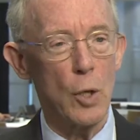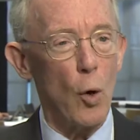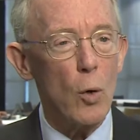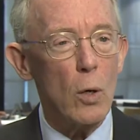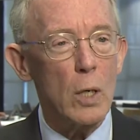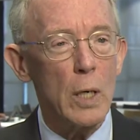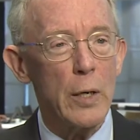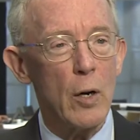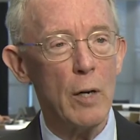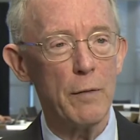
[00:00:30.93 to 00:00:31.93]
total
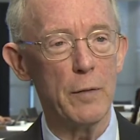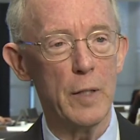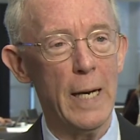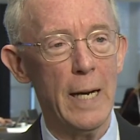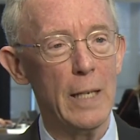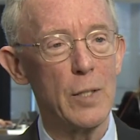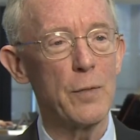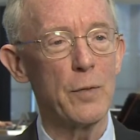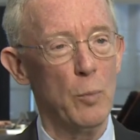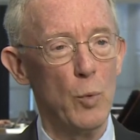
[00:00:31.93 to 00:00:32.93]
cutoff of gas
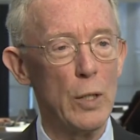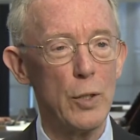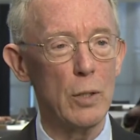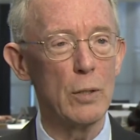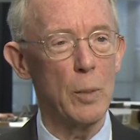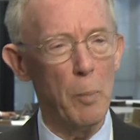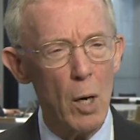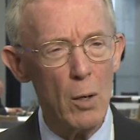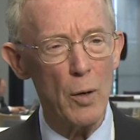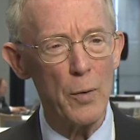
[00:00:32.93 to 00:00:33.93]
from Russia
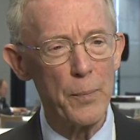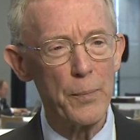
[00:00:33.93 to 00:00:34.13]
tomorrow,